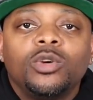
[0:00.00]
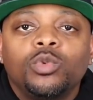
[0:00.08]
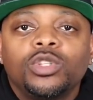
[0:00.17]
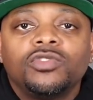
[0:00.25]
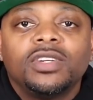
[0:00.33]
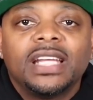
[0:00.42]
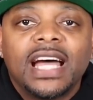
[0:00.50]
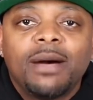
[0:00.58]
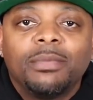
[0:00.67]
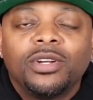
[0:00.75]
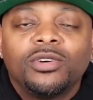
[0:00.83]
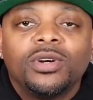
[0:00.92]
it was
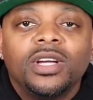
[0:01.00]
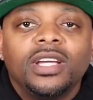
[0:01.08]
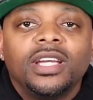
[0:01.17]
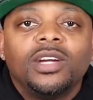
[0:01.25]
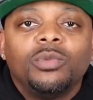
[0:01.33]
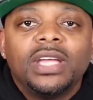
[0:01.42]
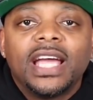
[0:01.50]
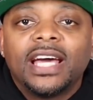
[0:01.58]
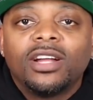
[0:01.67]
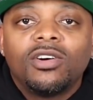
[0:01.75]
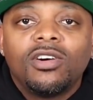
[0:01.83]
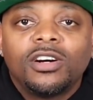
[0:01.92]
phenomenal, and we
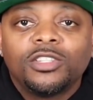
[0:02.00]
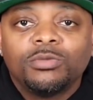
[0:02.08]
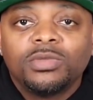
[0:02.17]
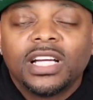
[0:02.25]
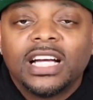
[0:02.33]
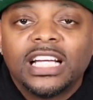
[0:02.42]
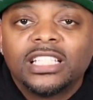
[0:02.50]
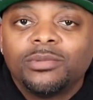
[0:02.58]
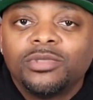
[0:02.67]
had an awesome time.